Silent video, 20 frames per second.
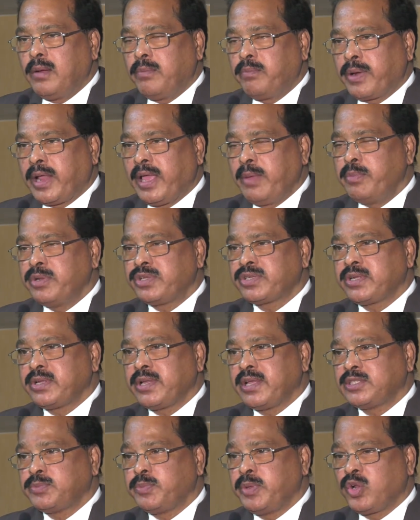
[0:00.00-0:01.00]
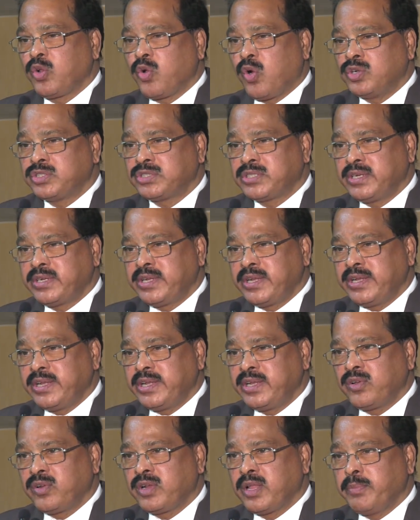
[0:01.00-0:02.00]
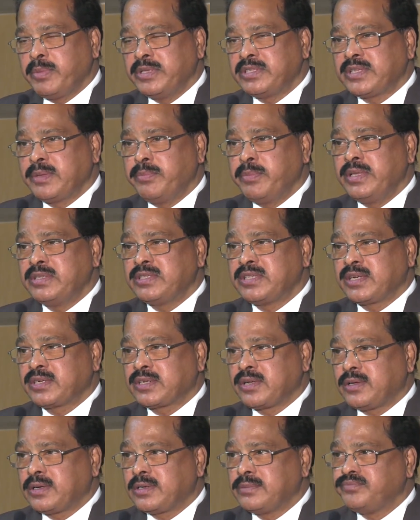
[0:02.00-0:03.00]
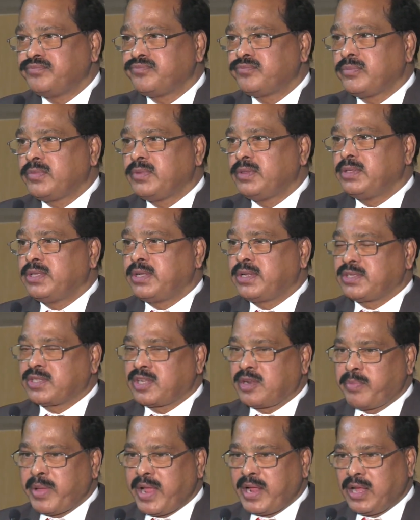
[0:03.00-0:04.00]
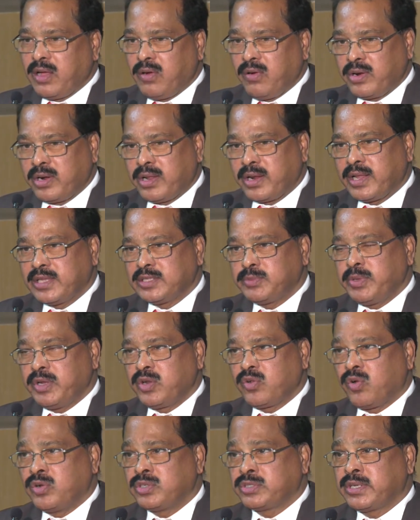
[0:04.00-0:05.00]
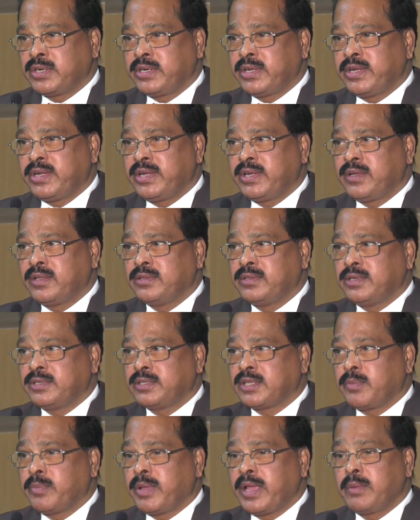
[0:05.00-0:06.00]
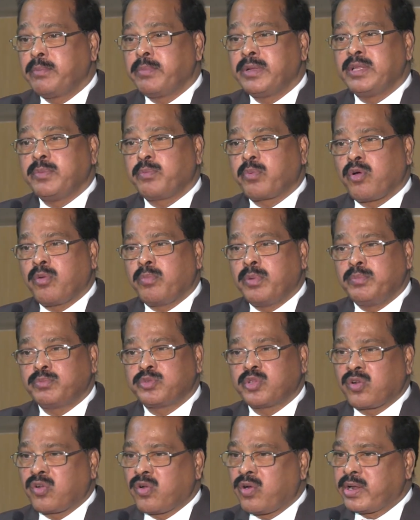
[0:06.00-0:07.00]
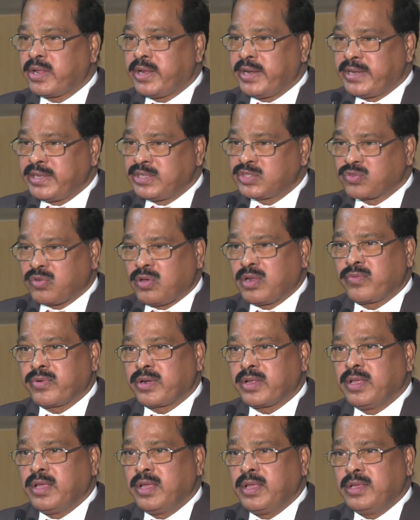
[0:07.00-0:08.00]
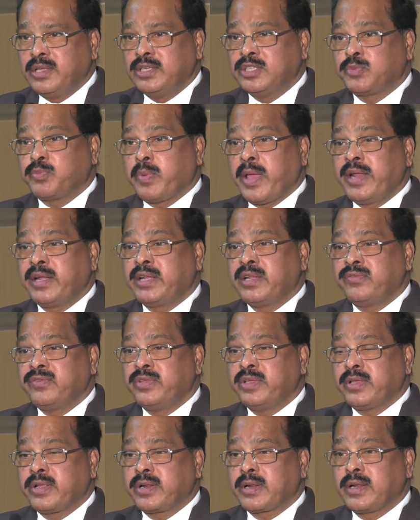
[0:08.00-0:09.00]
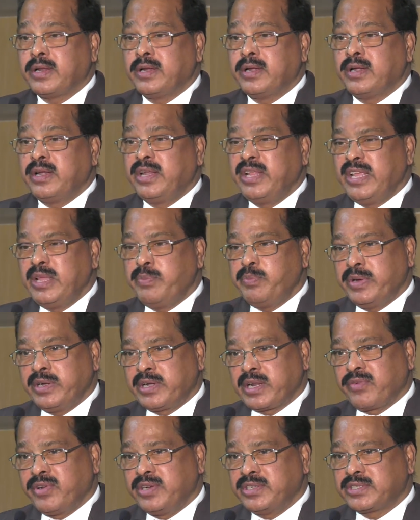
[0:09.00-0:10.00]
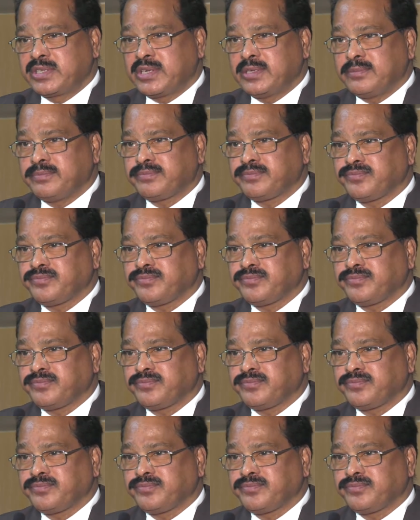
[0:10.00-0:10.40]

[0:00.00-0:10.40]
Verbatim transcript: Prime Minister has been concentrating on M S M E sector. The Reserve Bank Governor has been concentrating on the Reserve Bank, but problems are not getting solved in spite of their deep intervention.